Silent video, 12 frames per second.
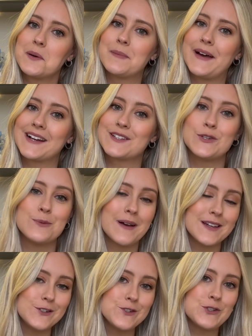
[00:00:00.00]
back to my
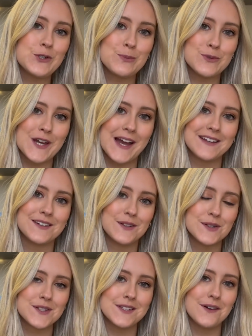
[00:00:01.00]
YouTube
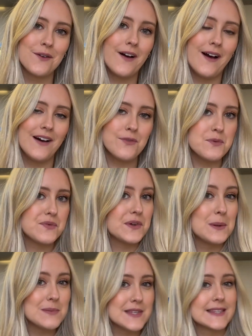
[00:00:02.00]
channel. So I haven't
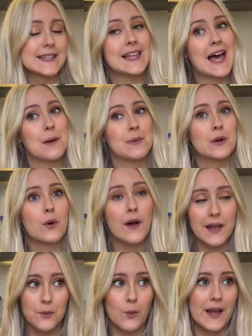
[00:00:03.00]
filmed in the lab in
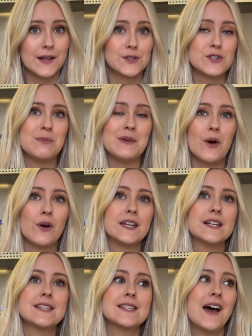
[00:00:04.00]
quite a while, to be
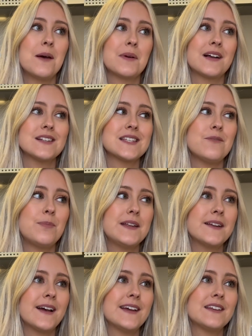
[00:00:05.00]
honest, because I've
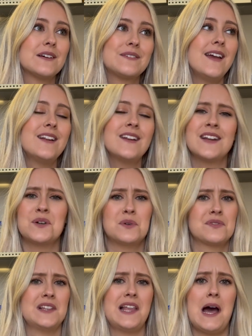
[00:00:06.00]
been kind of in and out of
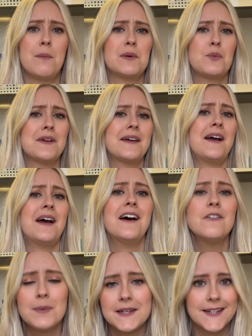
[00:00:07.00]
the lab, and when I
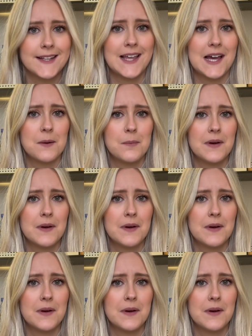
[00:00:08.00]
have been in the lab